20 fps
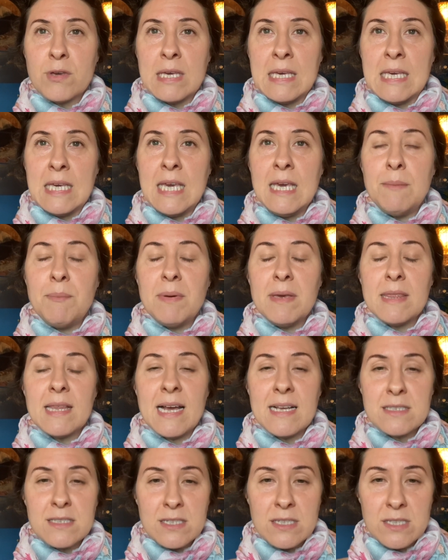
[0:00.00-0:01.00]
keeping
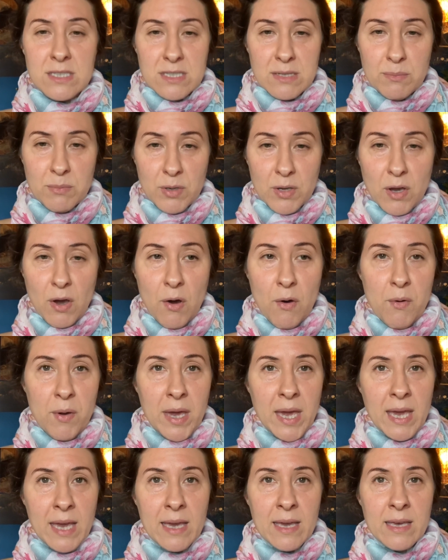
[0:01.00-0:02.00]
that system
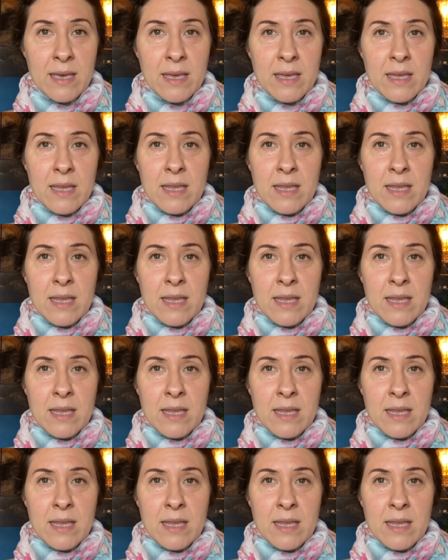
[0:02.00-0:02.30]
going,